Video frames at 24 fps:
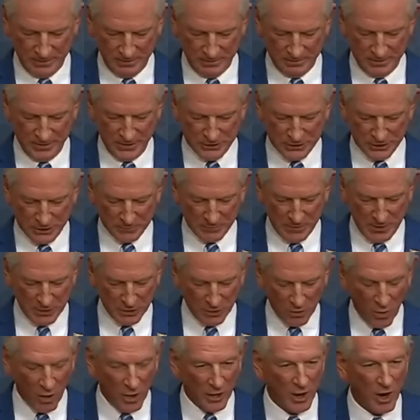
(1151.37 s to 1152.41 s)
This has been
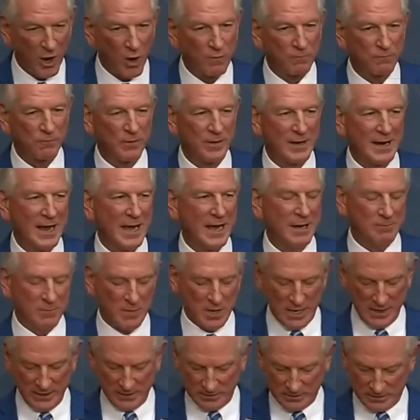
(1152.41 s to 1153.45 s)
going on for 9
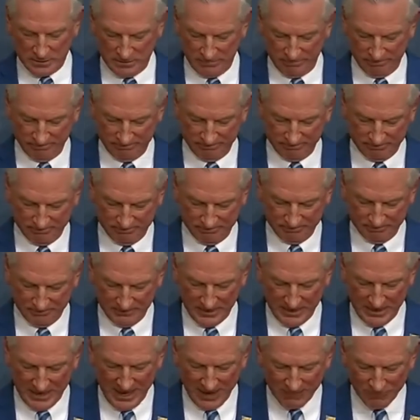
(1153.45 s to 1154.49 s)
months.
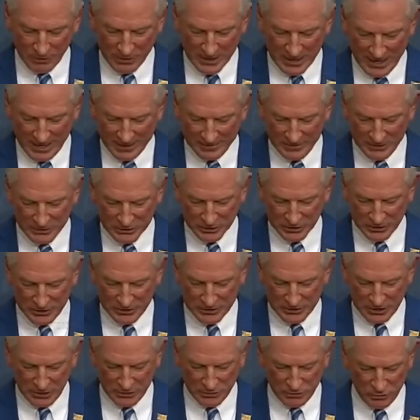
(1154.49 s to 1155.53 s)
Every day this
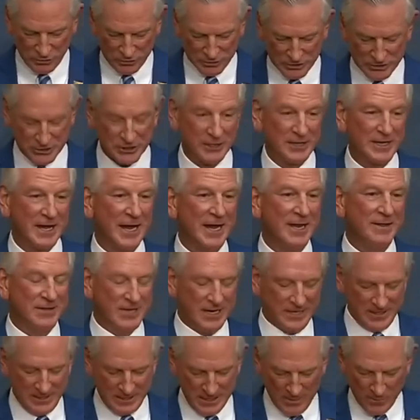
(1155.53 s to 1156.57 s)
continues is a day
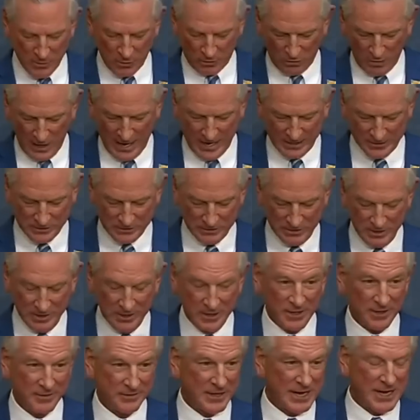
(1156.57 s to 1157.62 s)
that Democrats
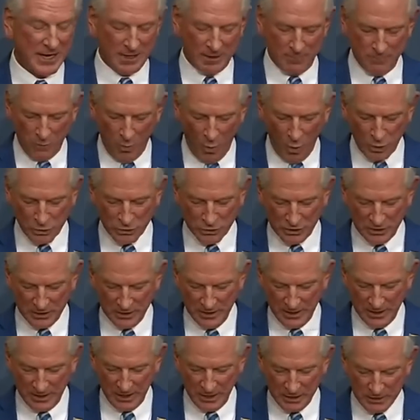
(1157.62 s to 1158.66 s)
think abortion
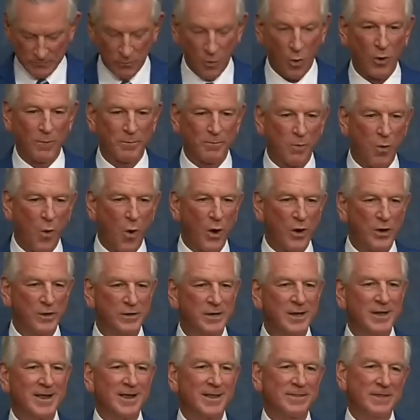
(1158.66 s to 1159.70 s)
is more
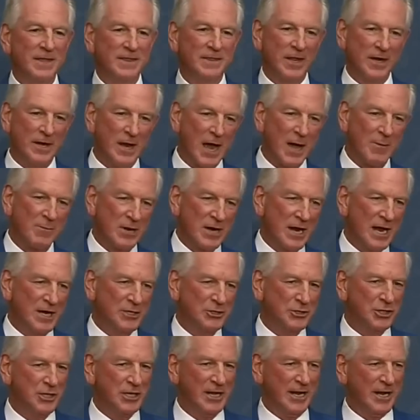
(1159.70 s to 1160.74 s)
important than the
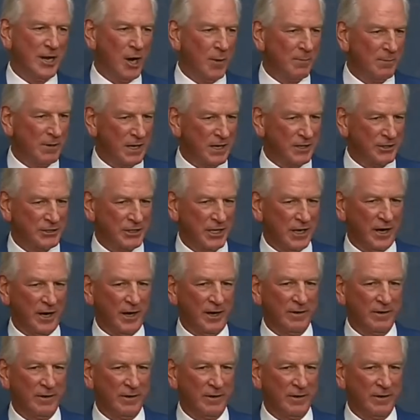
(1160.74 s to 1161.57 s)
nomination and our military.